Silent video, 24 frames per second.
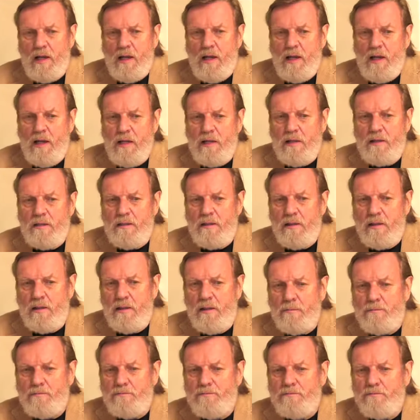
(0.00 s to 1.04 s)
And
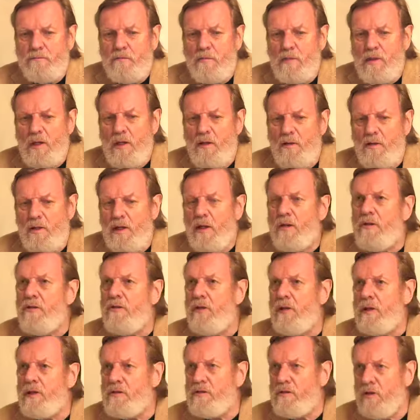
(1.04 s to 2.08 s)
the other
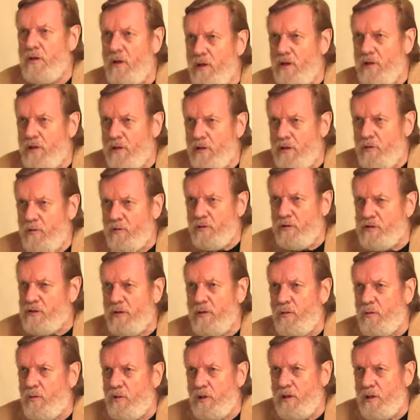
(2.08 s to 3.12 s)
things, and we're
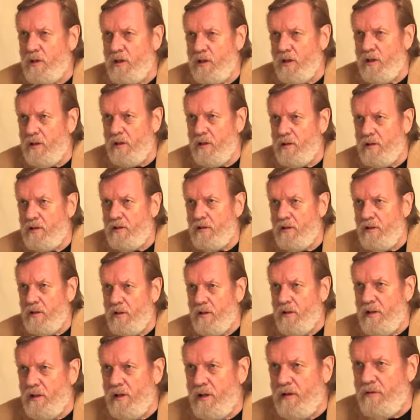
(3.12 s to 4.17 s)
still working on
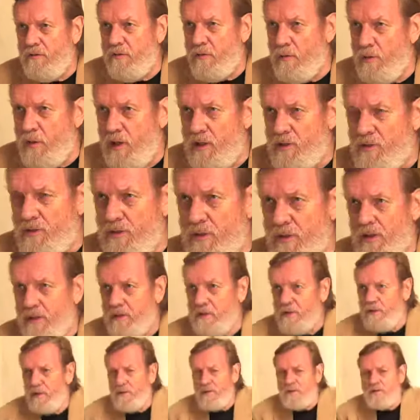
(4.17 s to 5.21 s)
information
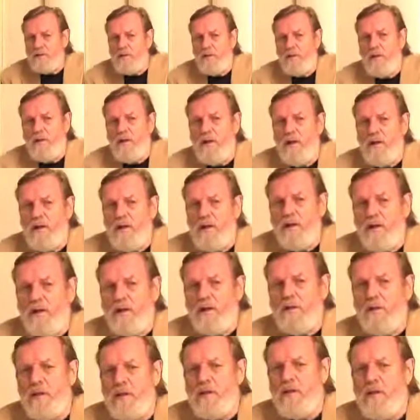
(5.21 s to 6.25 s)
technology. I
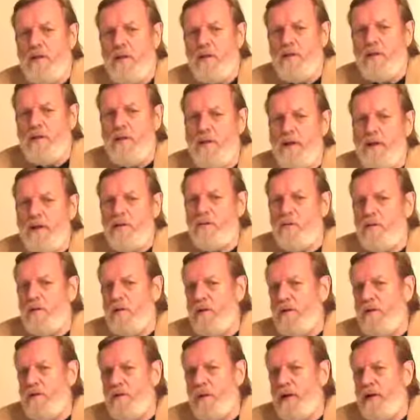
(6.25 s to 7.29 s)
think the internet, we
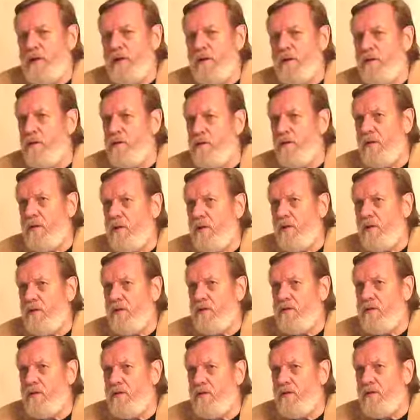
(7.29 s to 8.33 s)
look back in 30
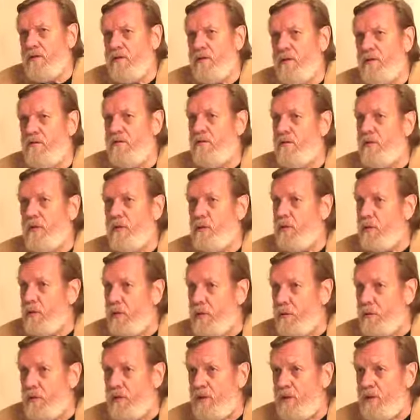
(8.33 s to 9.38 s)
years, it'll seem very
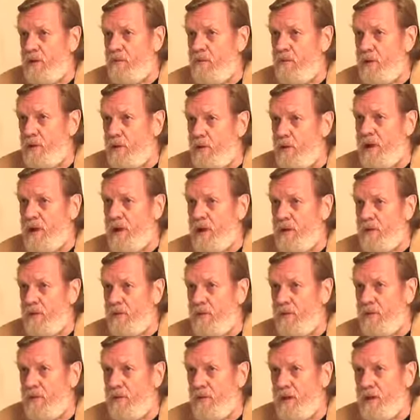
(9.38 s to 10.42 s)
primitive what we had in
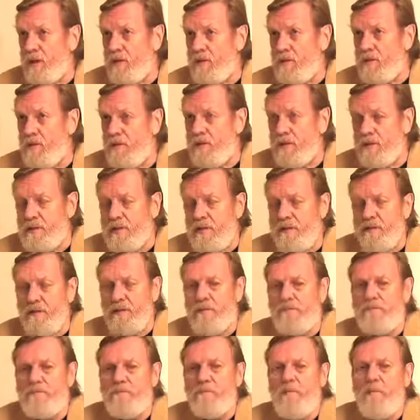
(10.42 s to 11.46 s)

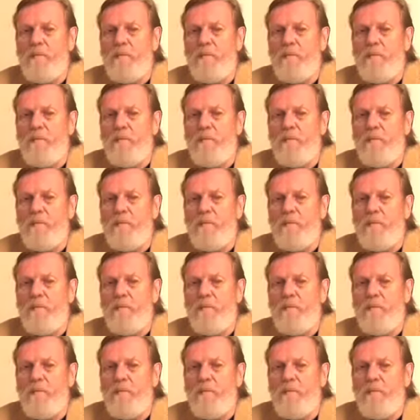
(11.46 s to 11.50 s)
2007.